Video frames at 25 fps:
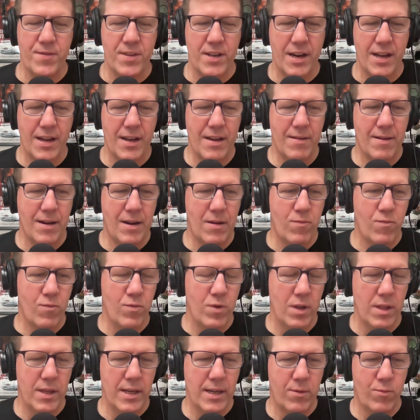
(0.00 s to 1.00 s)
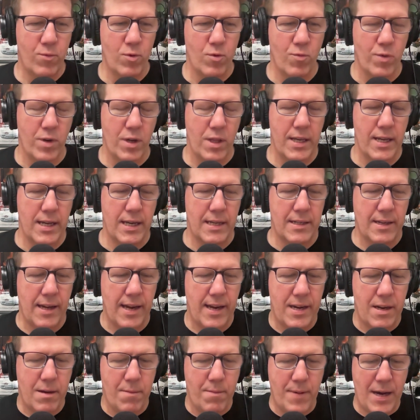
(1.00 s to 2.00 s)
and we're really
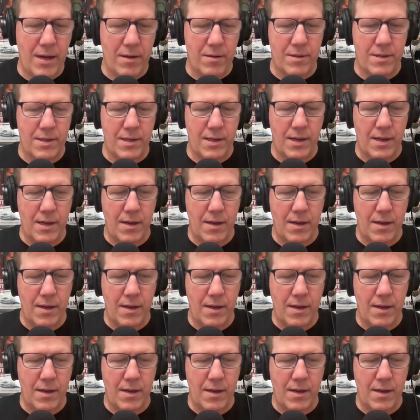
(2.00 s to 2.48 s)
excited about